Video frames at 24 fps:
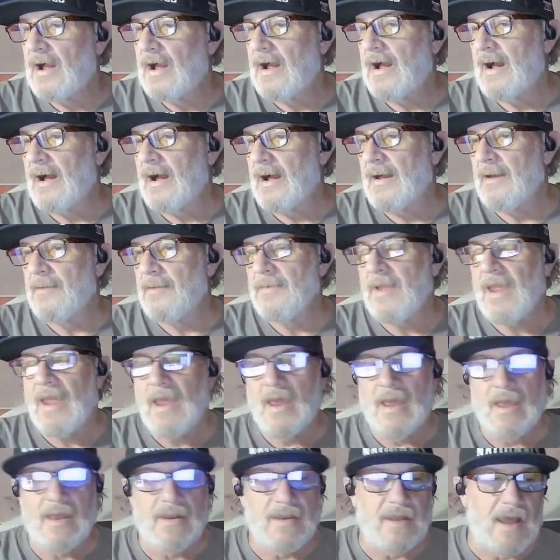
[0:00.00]
Um,
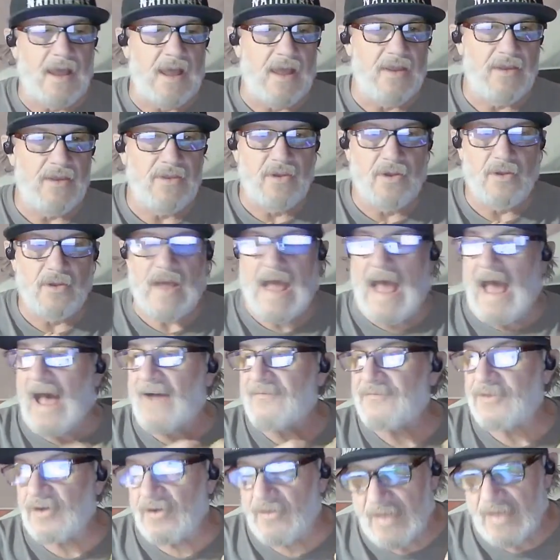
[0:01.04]
and you know,
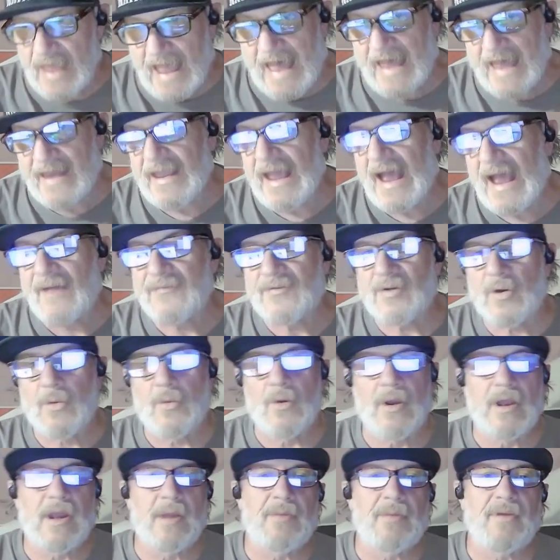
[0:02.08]
after that, after
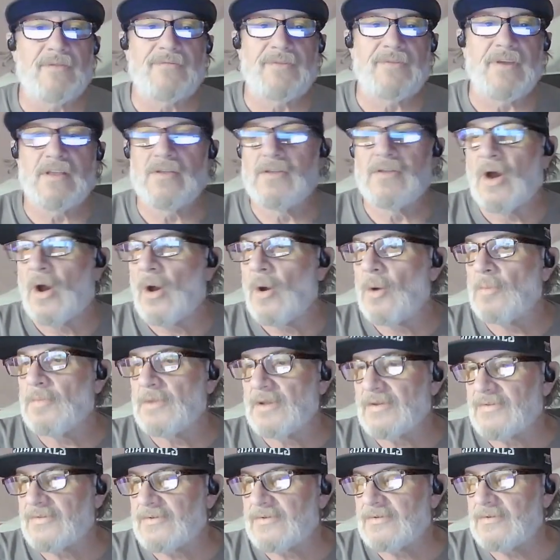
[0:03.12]
we're going to be feeding the
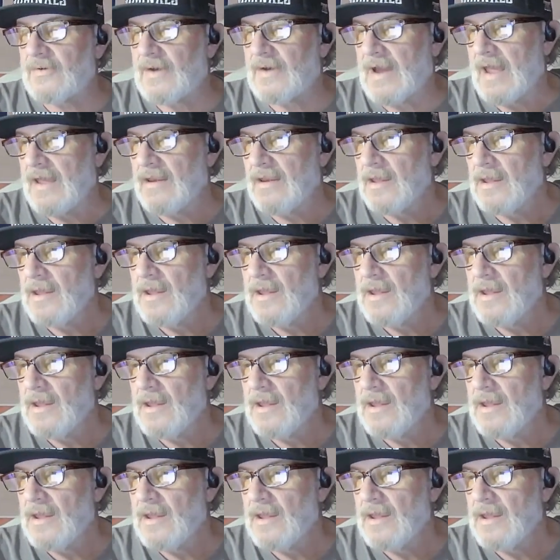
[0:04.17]
homeless, right?